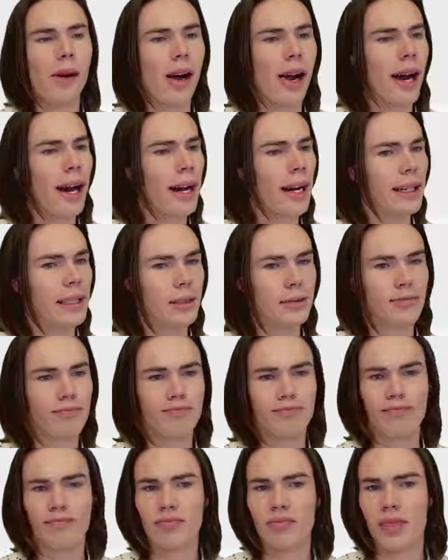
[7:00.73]
and
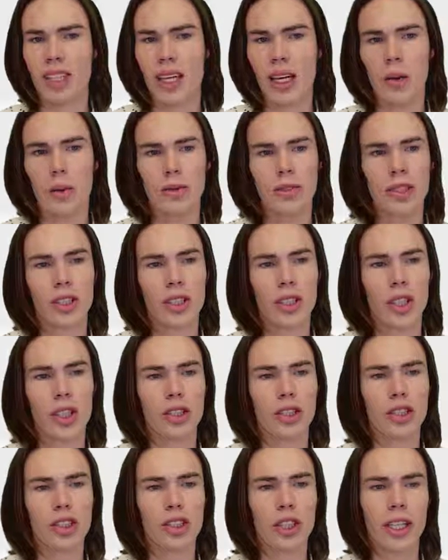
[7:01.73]
I wanted to go
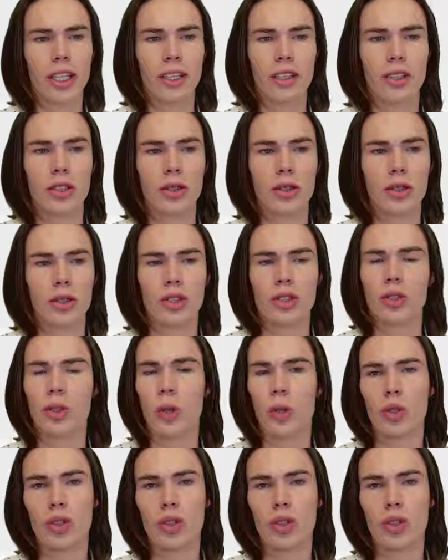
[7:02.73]
straight to install